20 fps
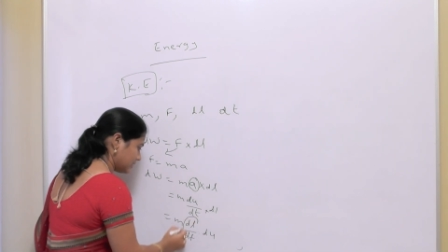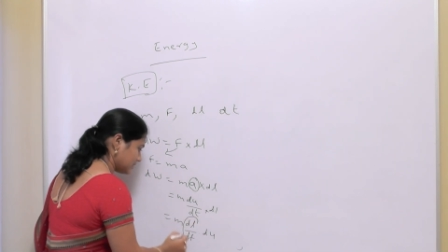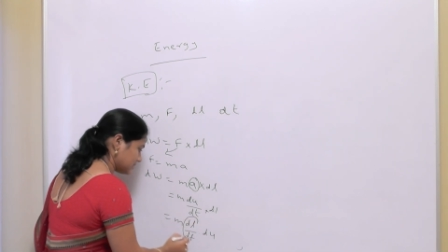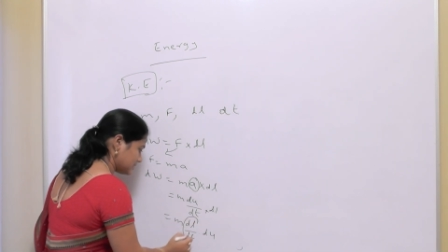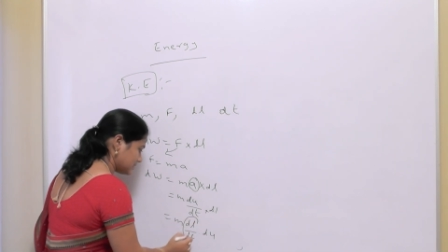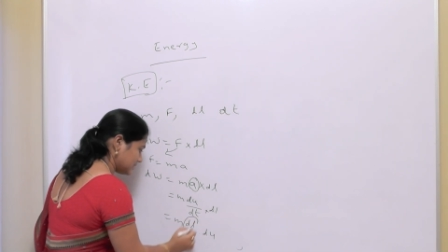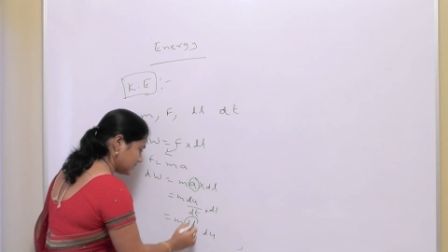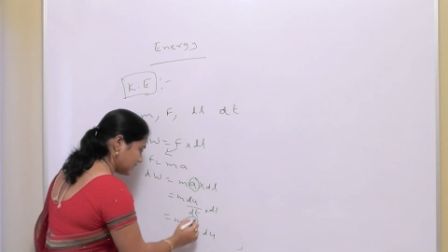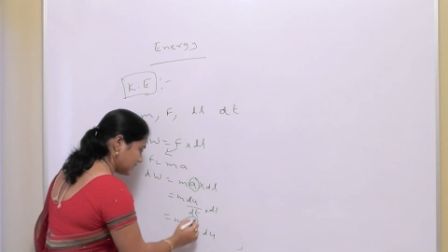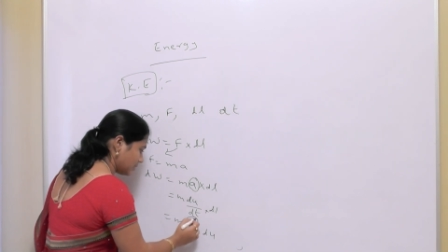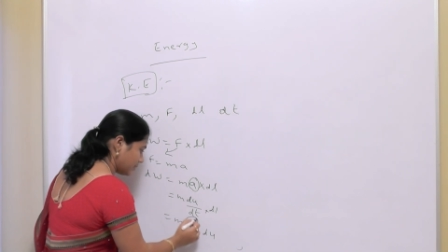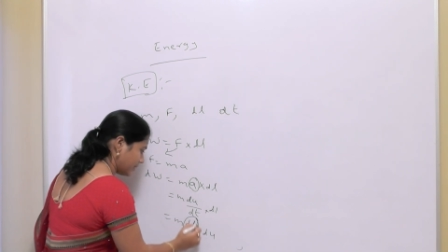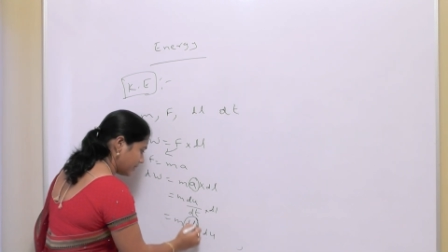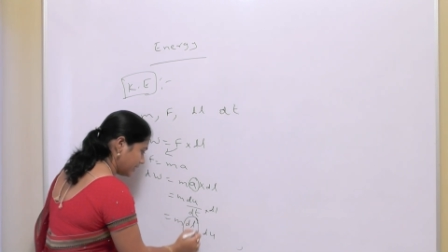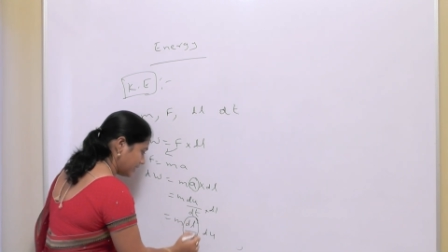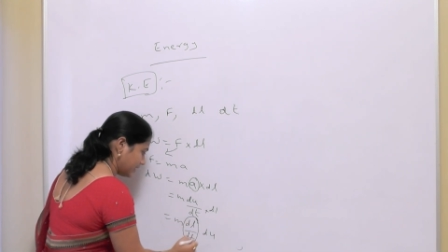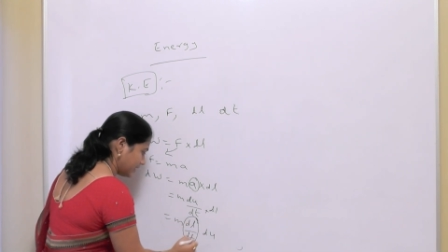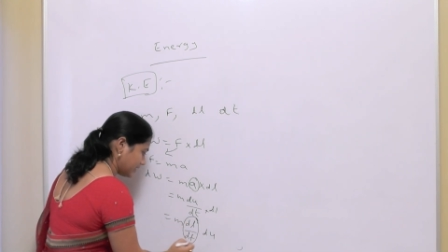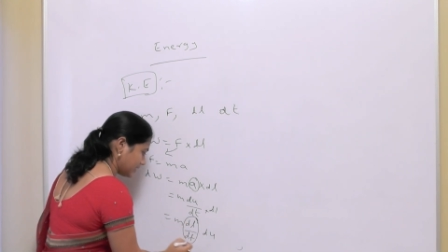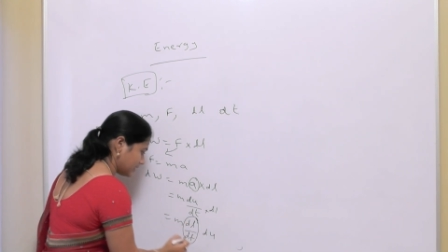this dl by
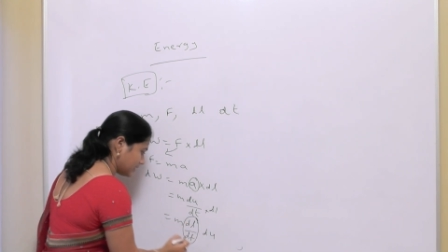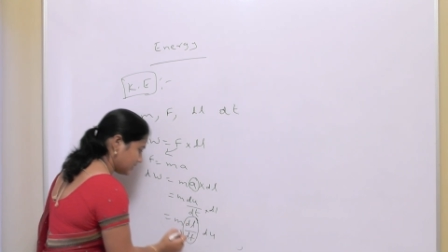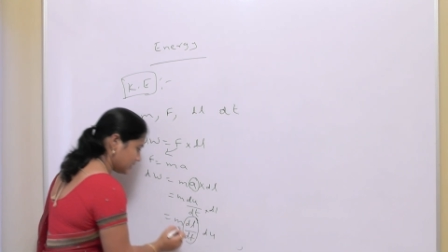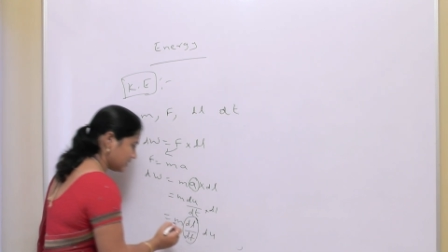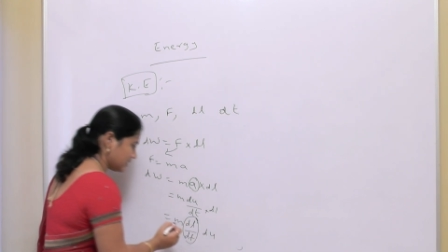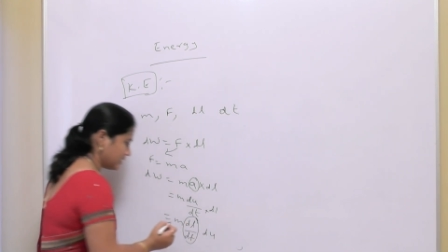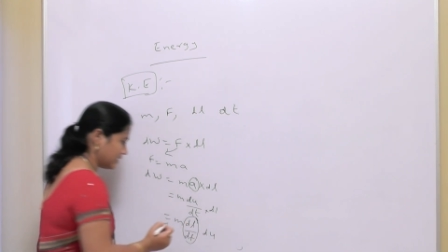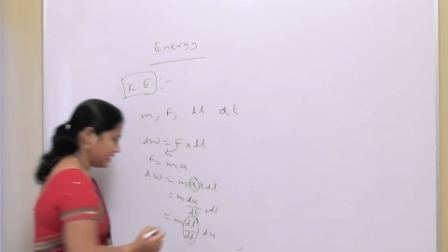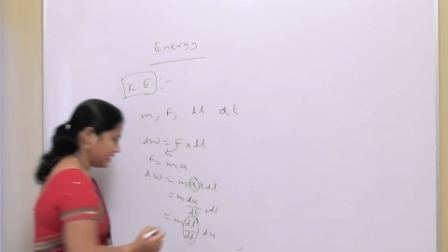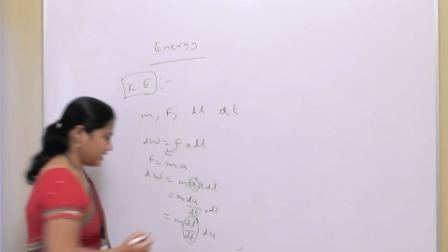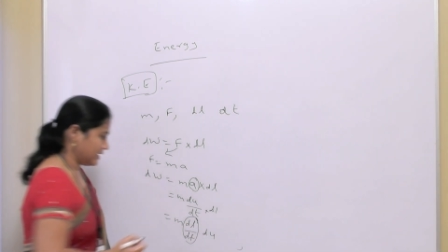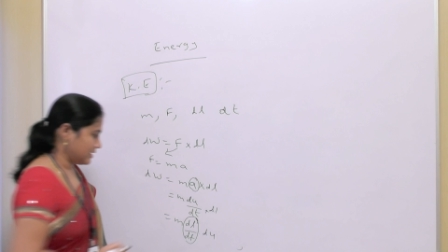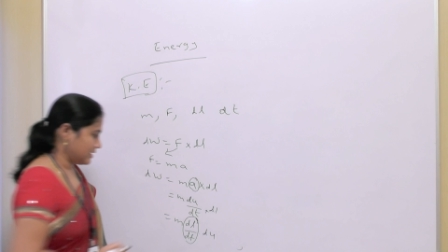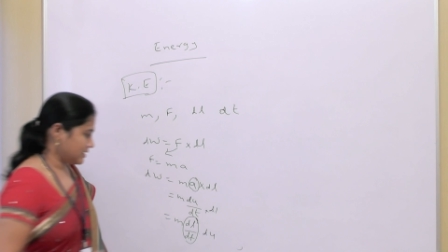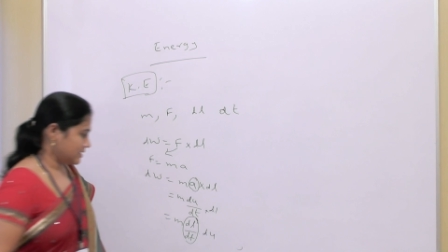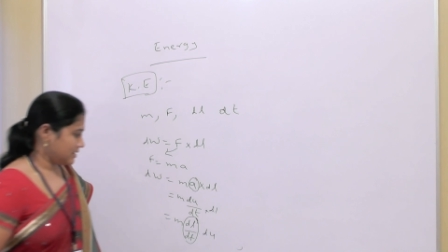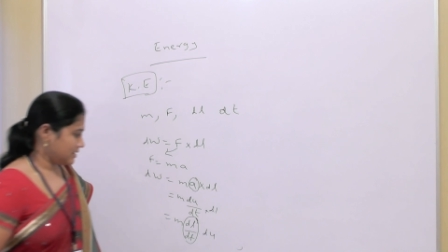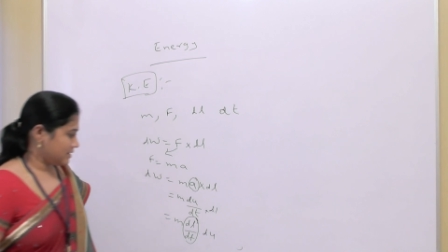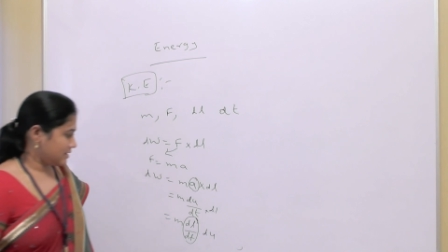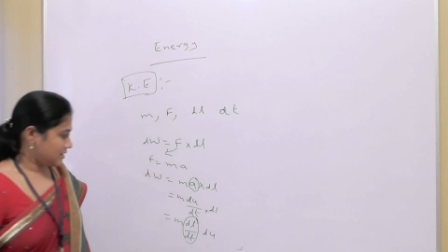dt,
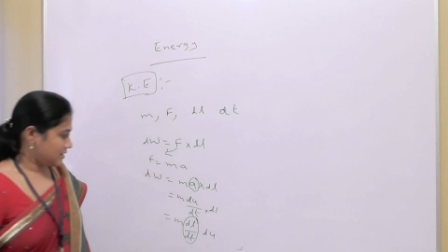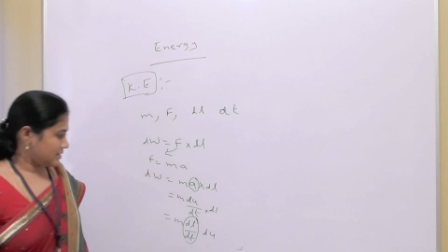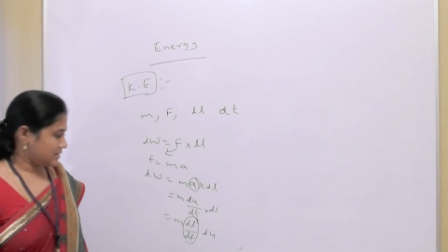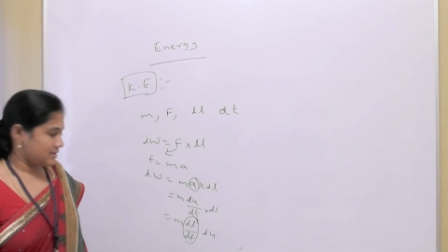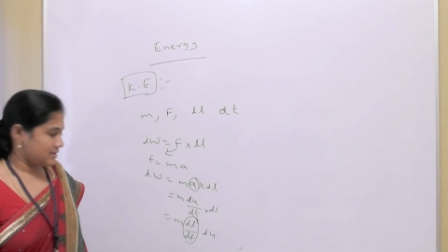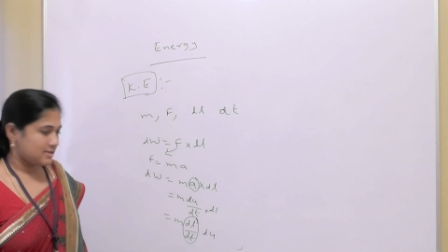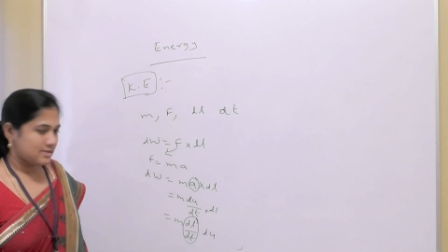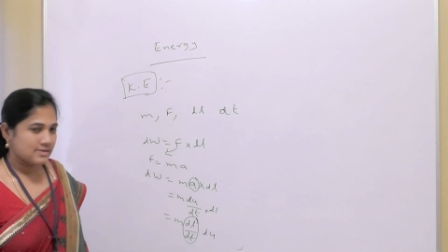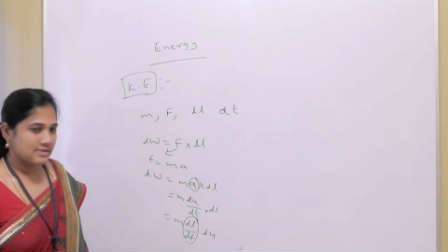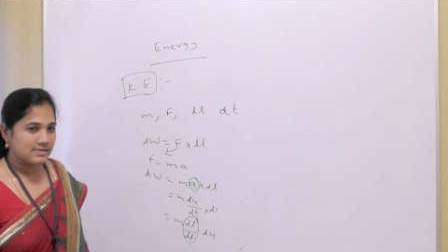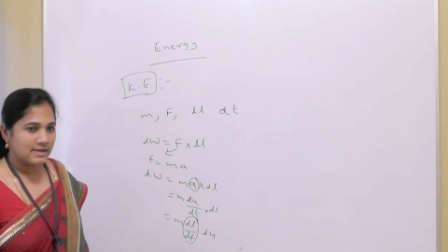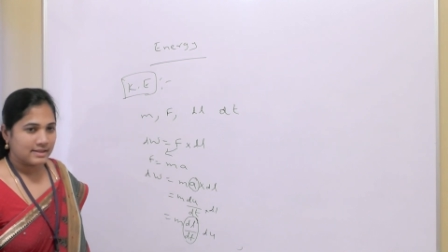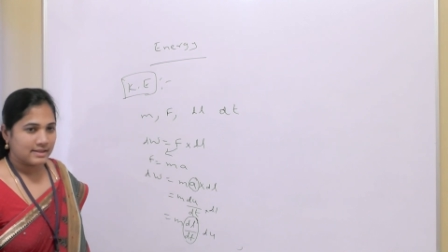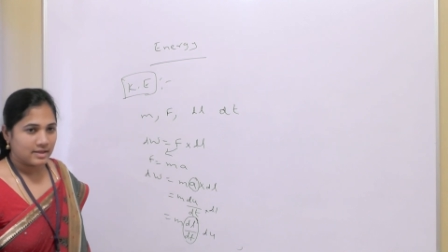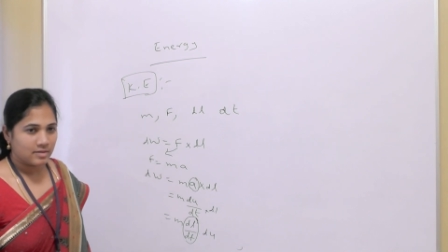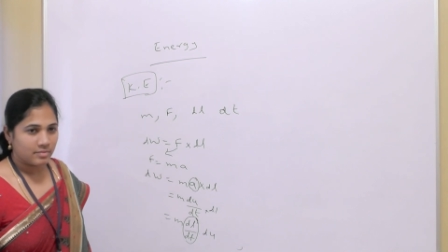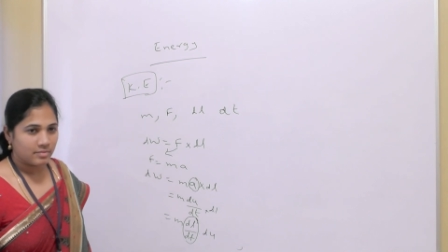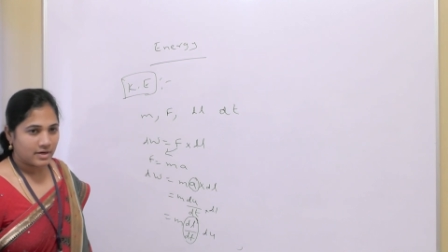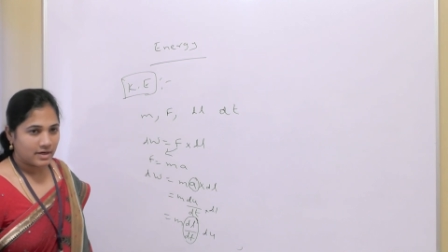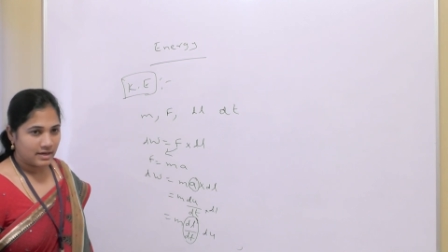this is
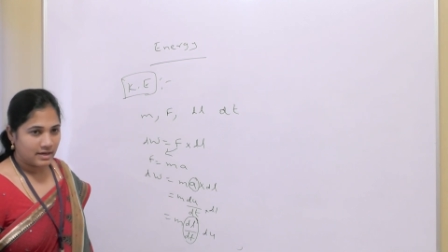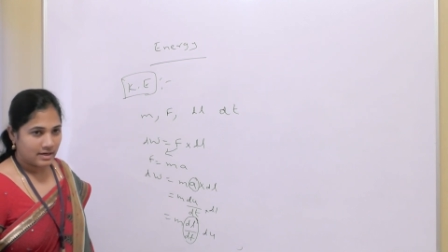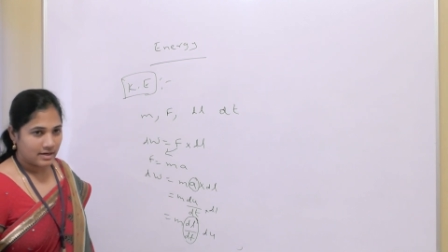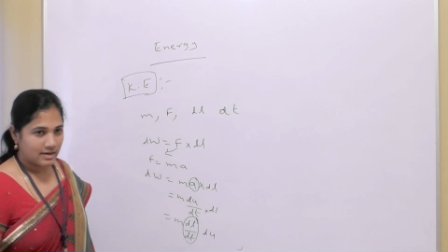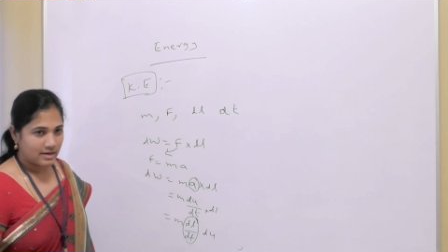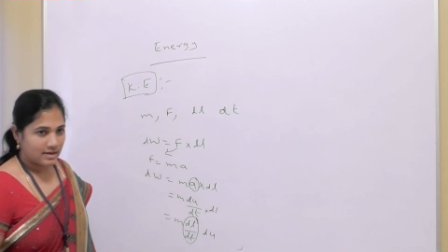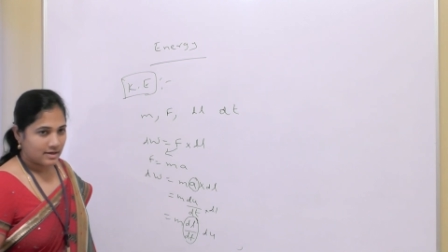nothing but